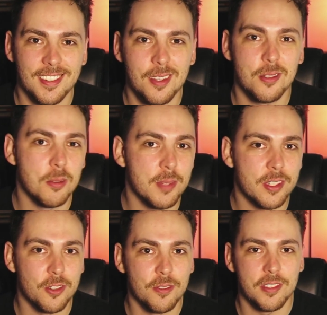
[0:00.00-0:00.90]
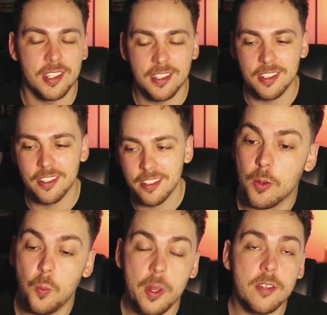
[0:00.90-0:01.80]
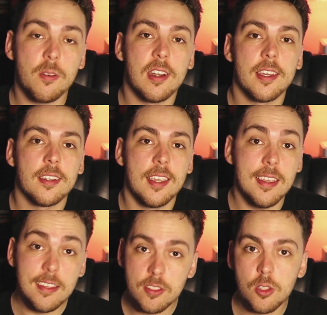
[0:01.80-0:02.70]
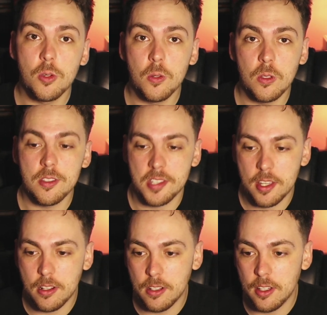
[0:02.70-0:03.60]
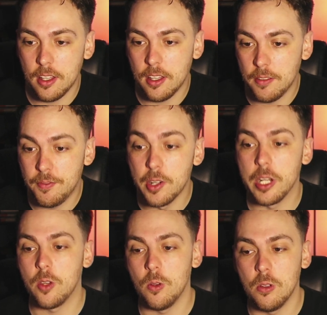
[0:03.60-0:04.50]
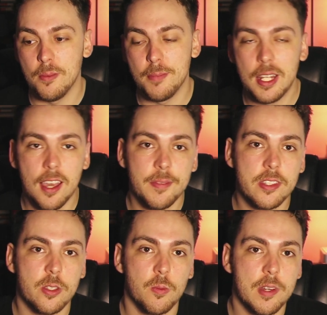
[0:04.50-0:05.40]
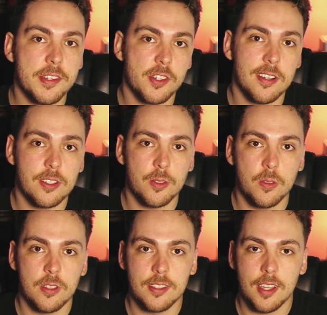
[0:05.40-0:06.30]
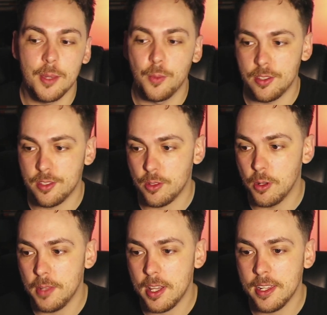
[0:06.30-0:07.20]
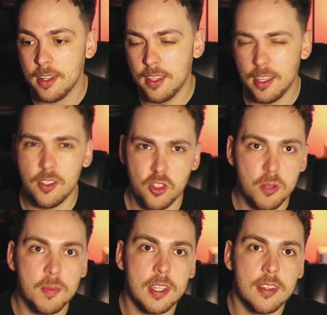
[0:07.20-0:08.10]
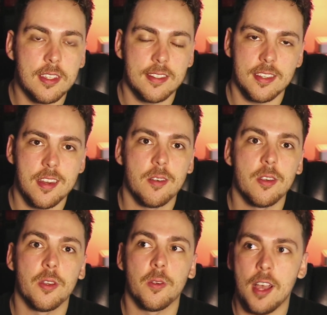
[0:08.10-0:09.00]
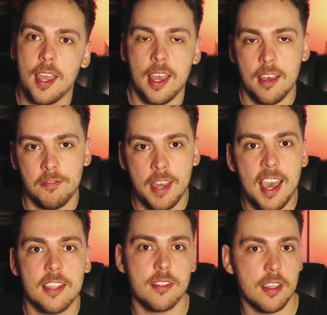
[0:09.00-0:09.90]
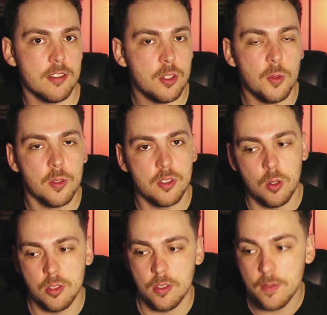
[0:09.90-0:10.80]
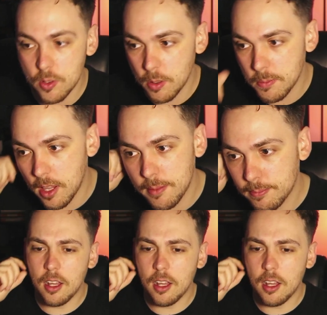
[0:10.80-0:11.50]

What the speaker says: little bit goofy, you know? Wind running is cool as hell, very cool, but having to recharge all the time with Stormlight, and assuming in this scenario I have access to a source of Stormlight,